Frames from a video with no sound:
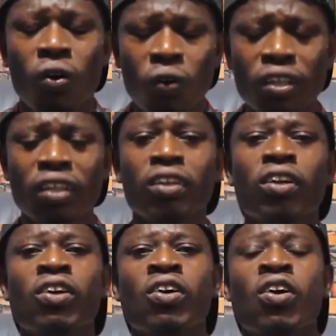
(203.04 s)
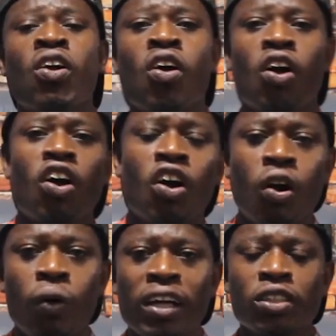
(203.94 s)
Okay.
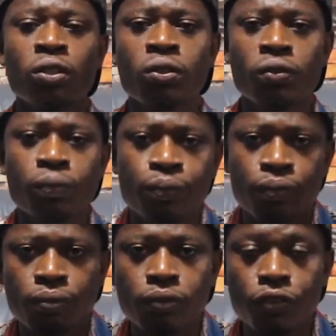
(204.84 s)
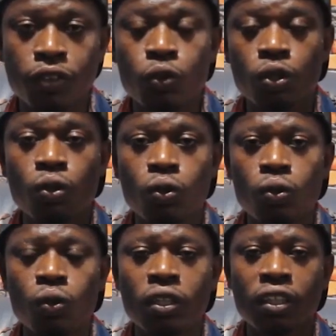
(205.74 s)
Alright, so before we go,
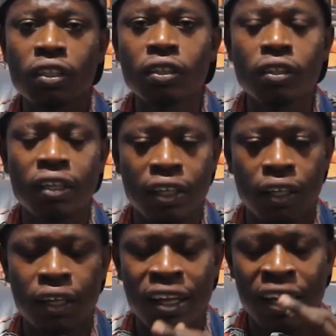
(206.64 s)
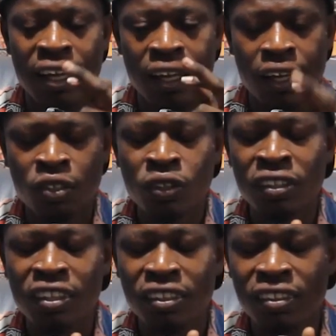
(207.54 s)
okay, you know,
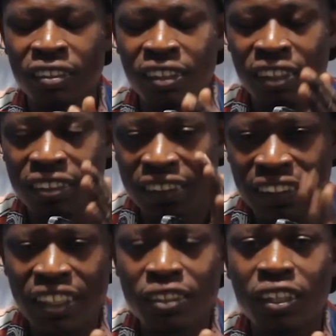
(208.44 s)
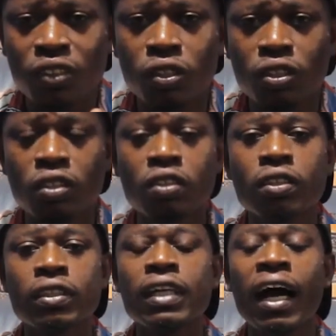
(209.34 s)
there's the, just saying that what
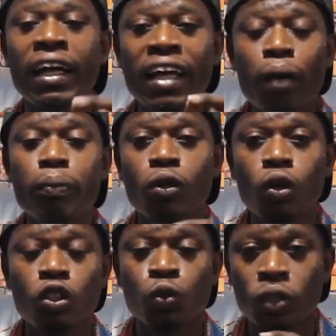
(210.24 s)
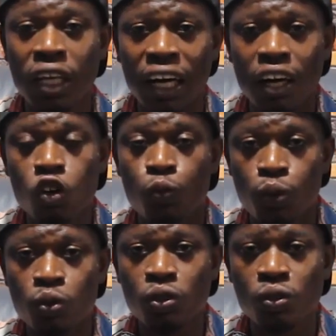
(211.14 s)
I am because we are
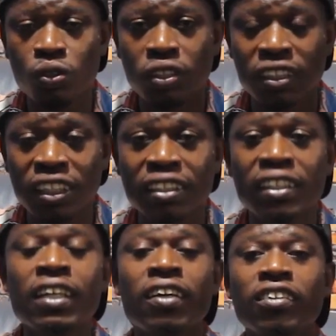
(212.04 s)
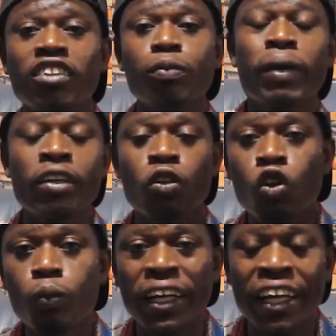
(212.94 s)
Ubuntu. Yes. Now, my
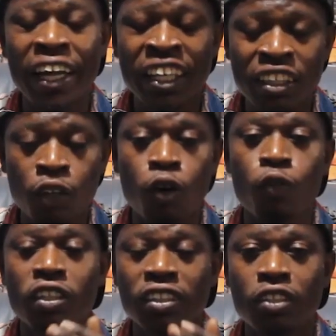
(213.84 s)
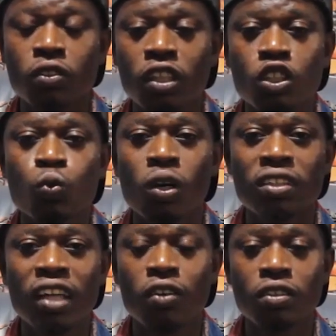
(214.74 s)
goal by the end of this is to get
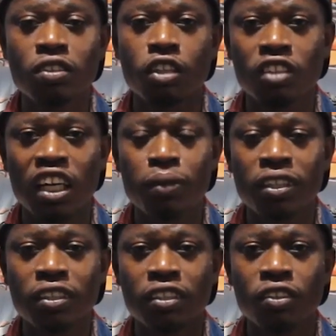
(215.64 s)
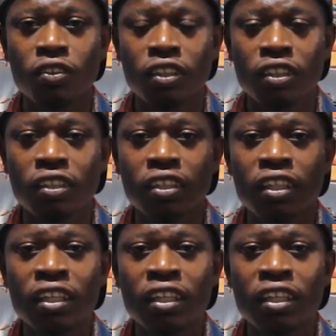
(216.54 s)
1,000 subscribers. Okay.